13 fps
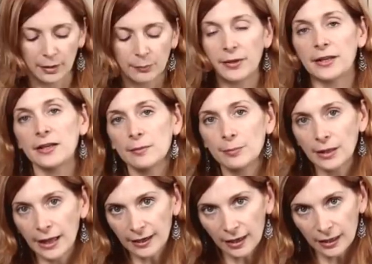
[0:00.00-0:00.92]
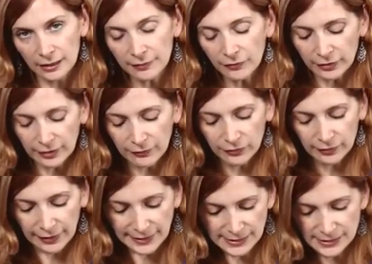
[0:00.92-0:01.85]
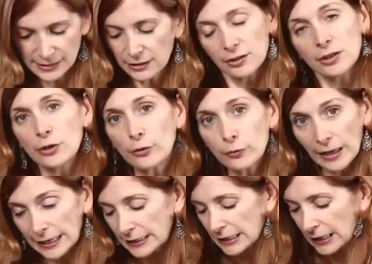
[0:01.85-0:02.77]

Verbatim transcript: Pitted black olives that I've sliced. Can use any